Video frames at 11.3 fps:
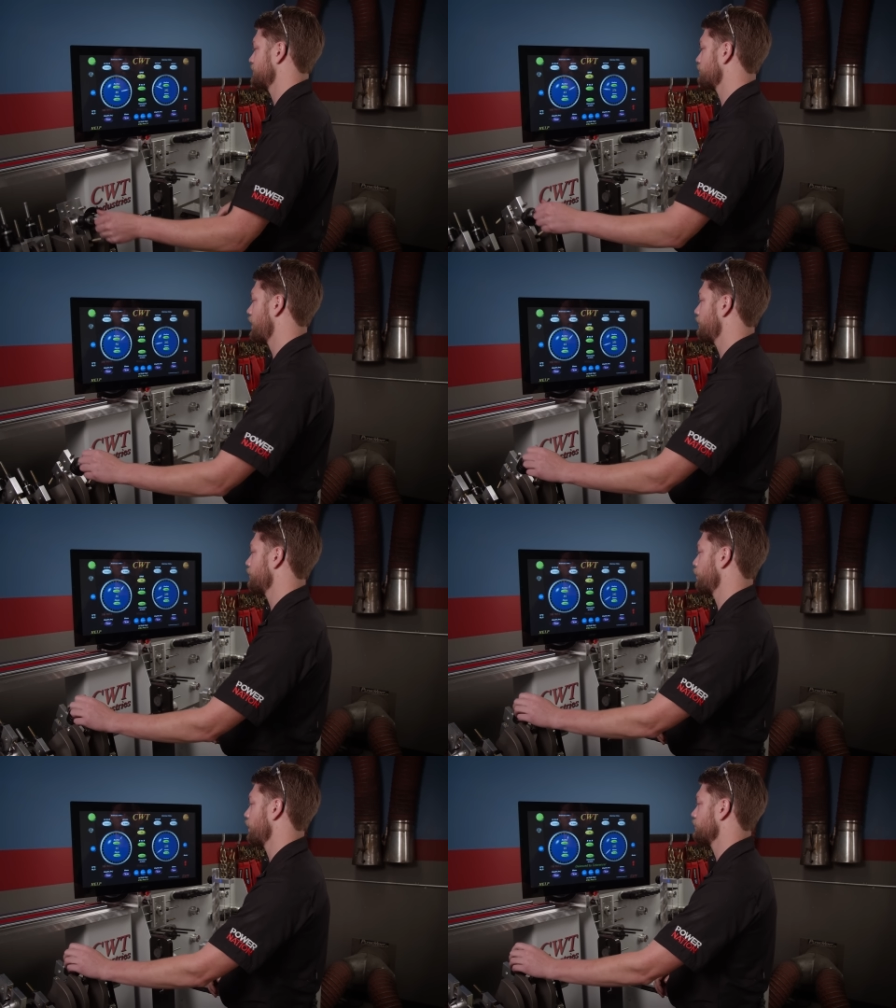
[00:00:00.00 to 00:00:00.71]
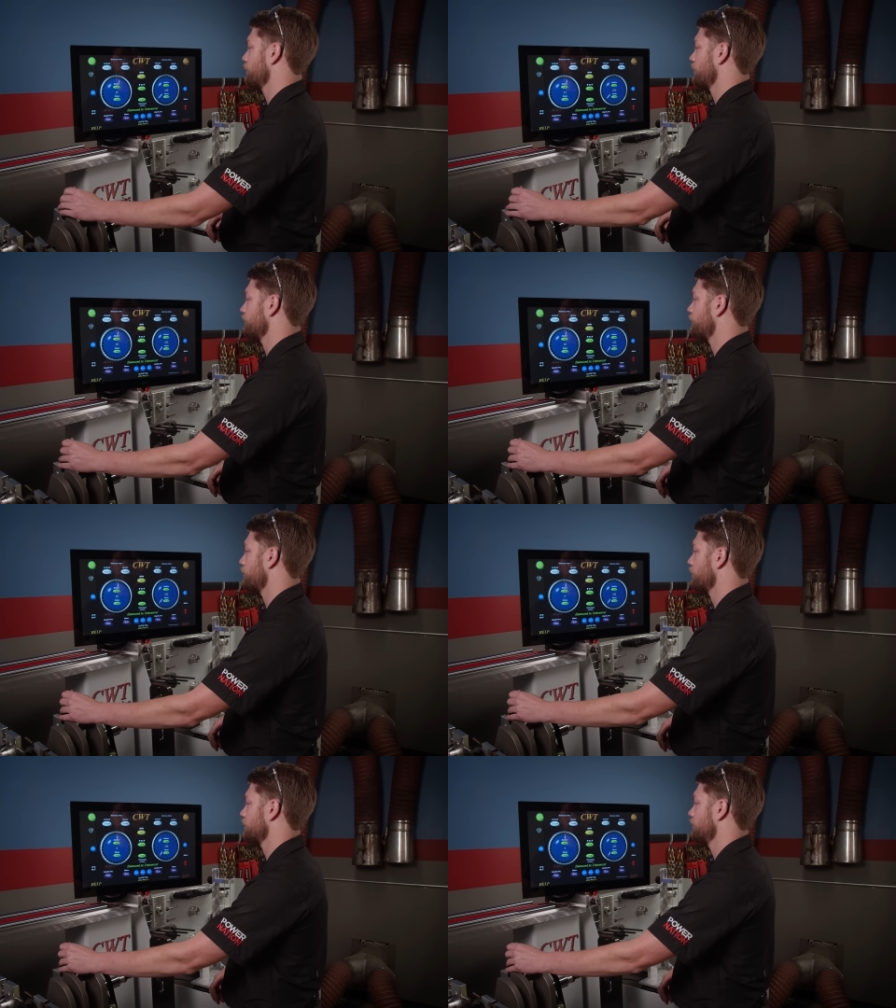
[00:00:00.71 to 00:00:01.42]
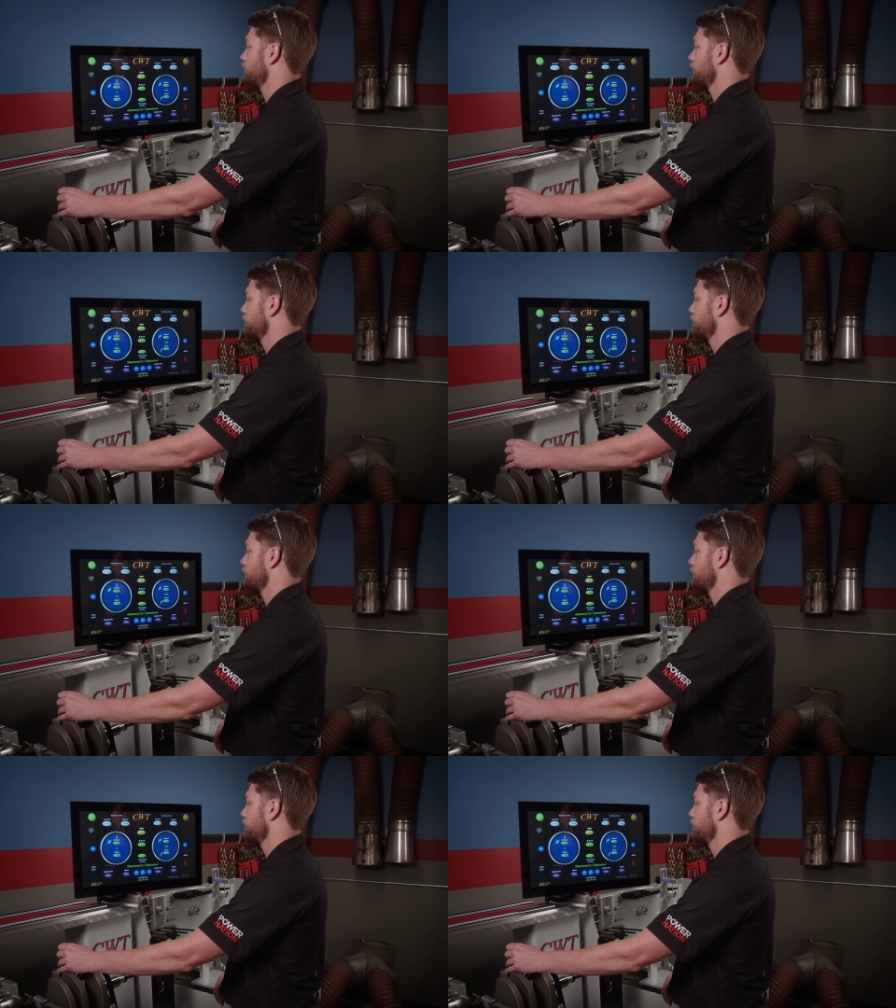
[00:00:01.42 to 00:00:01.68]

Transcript: That's right what we were looking for.